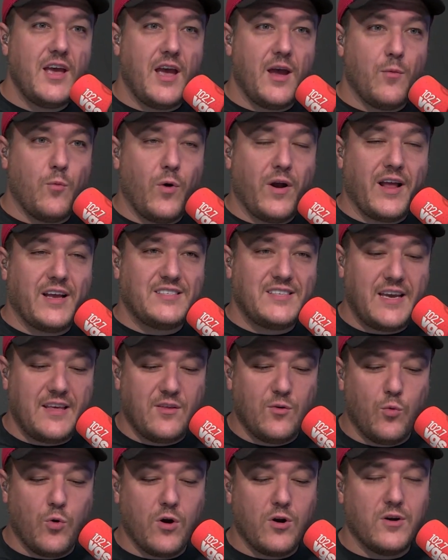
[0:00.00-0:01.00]
And when I say
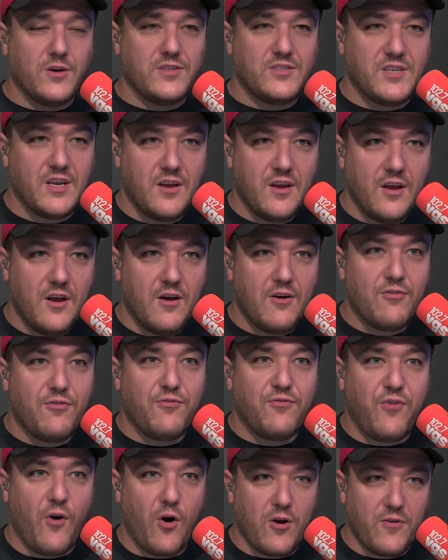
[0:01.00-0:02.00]
the words,
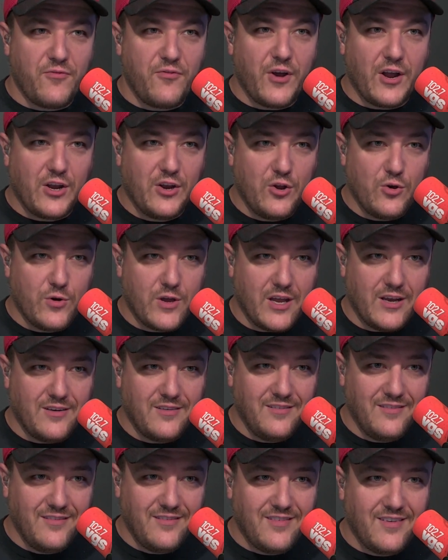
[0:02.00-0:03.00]

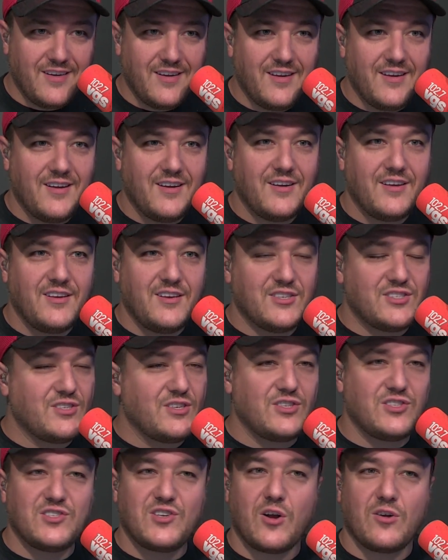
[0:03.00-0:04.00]
Farfignugan, you
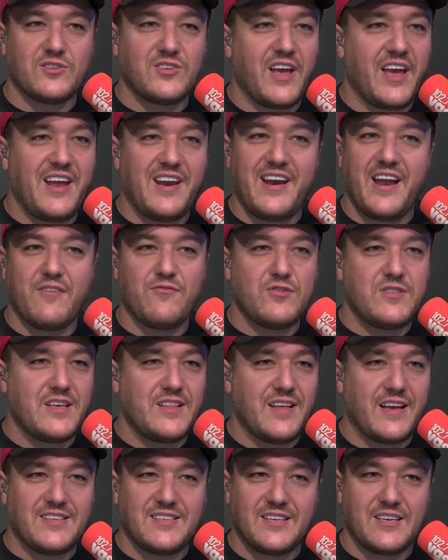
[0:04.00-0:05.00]
just start hitting
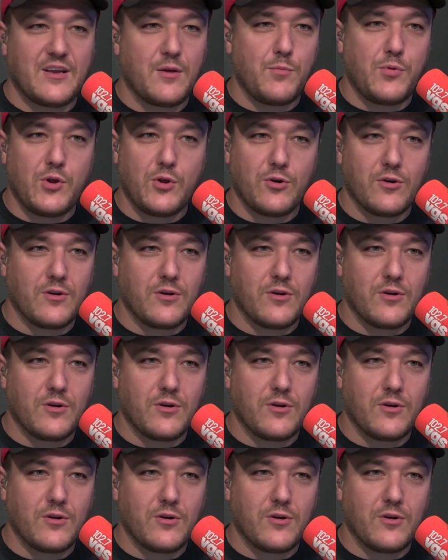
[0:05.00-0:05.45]
everything that's at a computer.